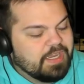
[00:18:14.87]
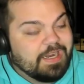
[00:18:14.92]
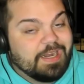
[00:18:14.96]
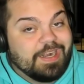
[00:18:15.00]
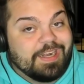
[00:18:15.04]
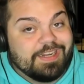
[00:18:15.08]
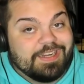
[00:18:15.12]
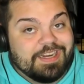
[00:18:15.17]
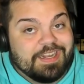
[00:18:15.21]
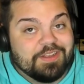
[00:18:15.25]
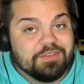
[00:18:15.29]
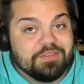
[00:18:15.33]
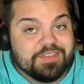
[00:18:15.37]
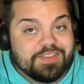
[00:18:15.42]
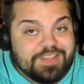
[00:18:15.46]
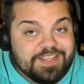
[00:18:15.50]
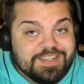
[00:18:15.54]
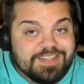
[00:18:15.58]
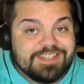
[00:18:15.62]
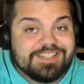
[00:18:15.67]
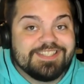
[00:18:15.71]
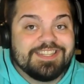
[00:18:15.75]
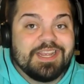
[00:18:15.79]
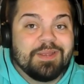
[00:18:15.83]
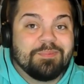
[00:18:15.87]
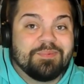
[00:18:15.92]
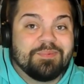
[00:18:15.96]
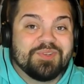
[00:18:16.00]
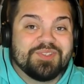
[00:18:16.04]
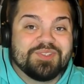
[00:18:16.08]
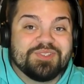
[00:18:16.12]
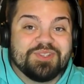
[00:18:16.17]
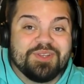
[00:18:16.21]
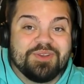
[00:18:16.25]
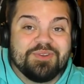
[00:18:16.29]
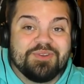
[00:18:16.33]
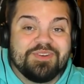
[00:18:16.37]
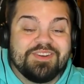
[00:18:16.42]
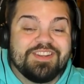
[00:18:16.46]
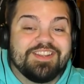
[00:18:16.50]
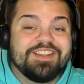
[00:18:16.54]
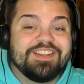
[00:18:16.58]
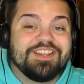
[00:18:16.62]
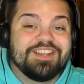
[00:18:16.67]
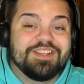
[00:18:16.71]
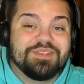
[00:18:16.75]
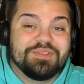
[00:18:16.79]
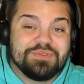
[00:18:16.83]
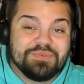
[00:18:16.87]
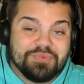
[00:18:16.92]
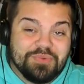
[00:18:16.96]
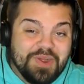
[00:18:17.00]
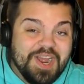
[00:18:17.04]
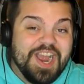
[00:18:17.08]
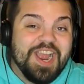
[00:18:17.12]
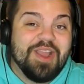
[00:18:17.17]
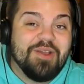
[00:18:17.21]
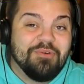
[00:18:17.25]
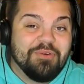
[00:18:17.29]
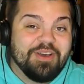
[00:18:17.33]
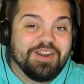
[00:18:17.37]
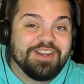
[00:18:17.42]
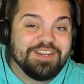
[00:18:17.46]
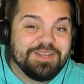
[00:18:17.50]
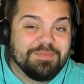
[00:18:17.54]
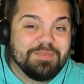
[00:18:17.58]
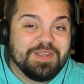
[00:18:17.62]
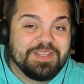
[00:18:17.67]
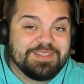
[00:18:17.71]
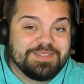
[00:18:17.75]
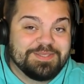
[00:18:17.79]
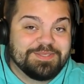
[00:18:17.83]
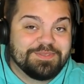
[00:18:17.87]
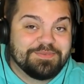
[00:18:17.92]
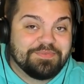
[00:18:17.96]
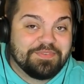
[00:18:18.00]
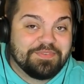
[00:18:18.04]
Alright, now this episode is why I wanted to make this